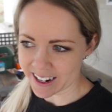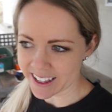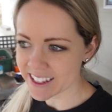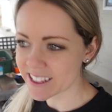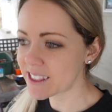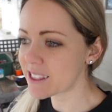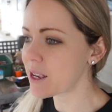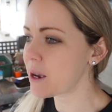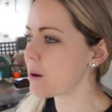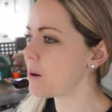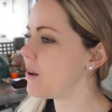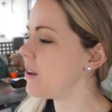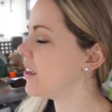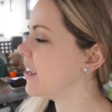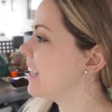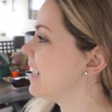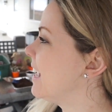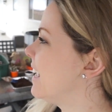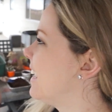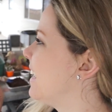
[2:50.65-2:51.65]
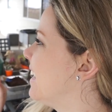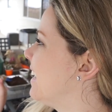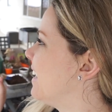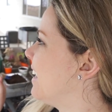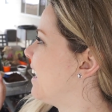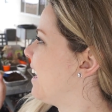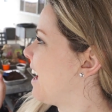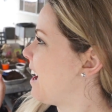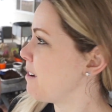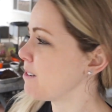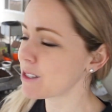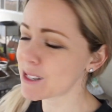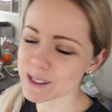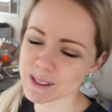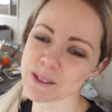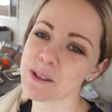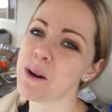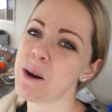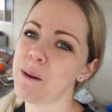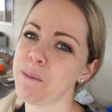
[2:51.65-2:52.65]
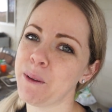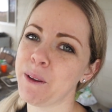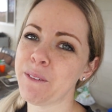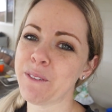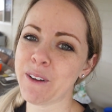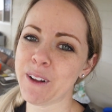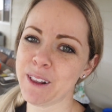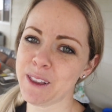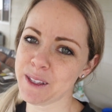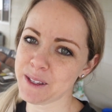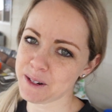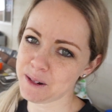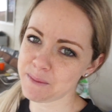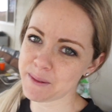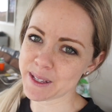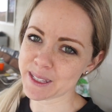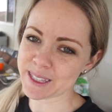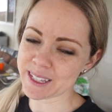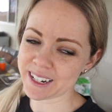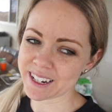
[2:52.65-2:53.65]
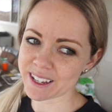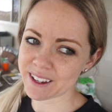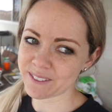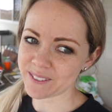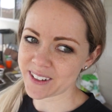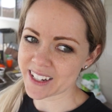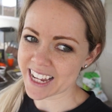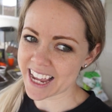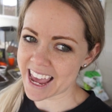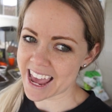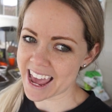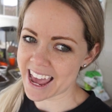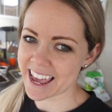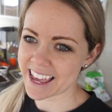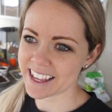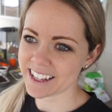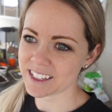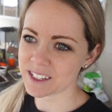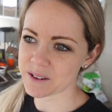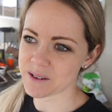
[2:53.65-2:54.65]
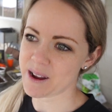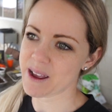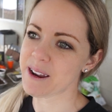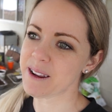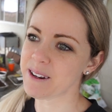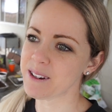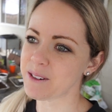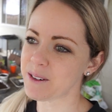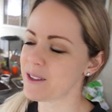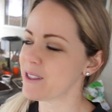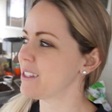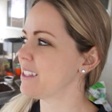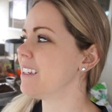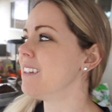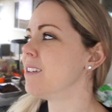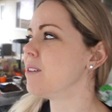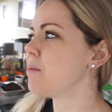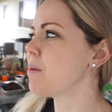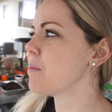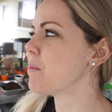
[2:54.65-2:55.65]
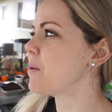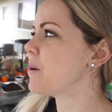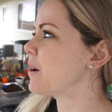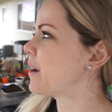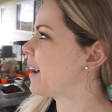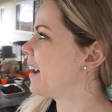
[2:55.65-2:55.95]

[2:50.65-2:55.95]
So I was also hoping for a little bit sunny of a day to where I'd enjoy this a little bit more.